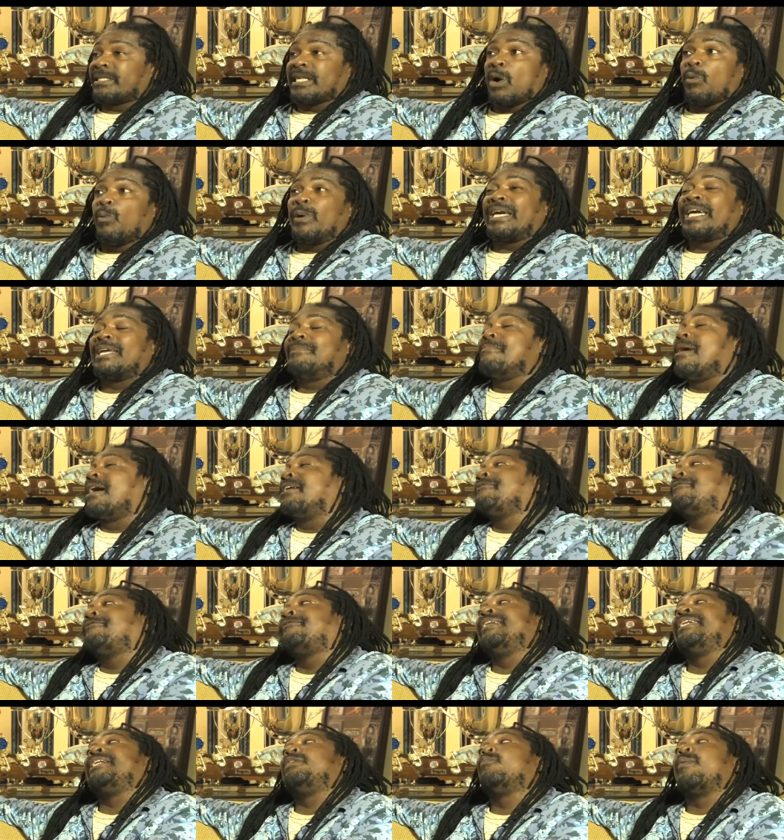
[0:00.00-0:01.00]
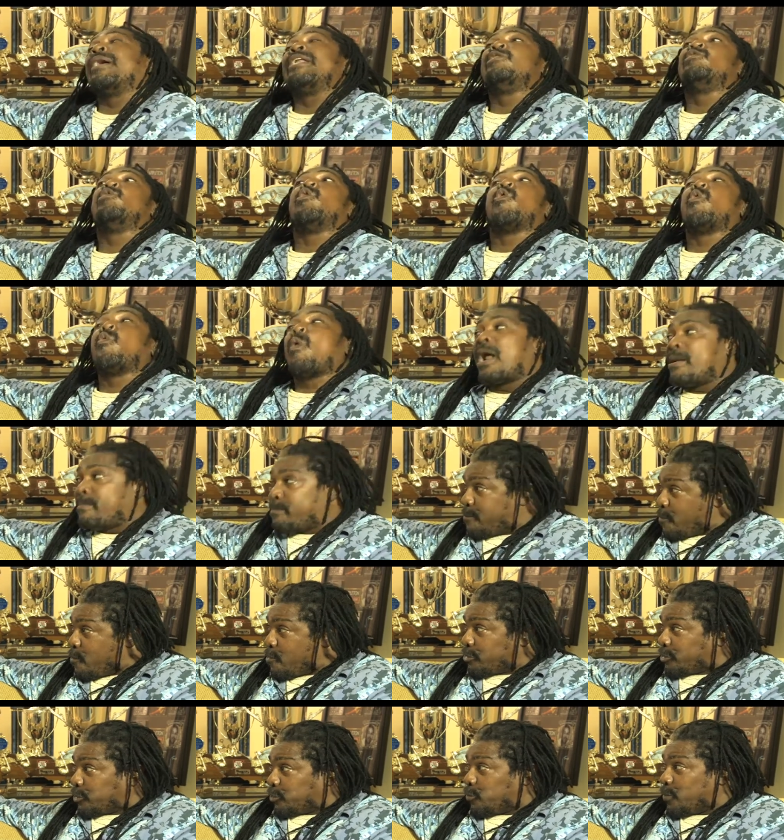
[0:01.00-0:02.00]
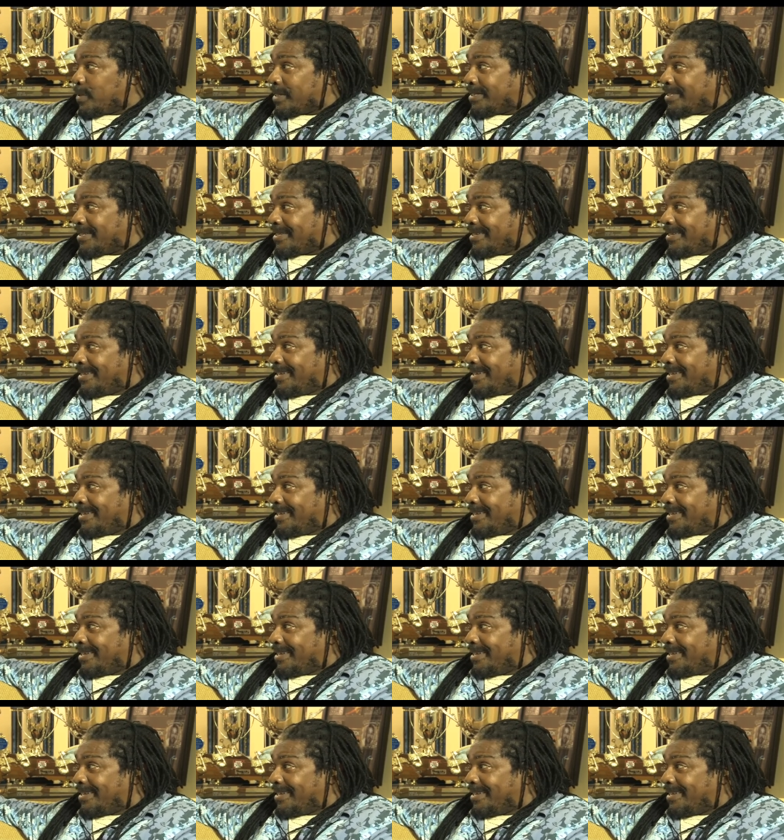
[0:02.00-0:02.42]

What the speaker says: I said, a wicked man flee when no one pursue it.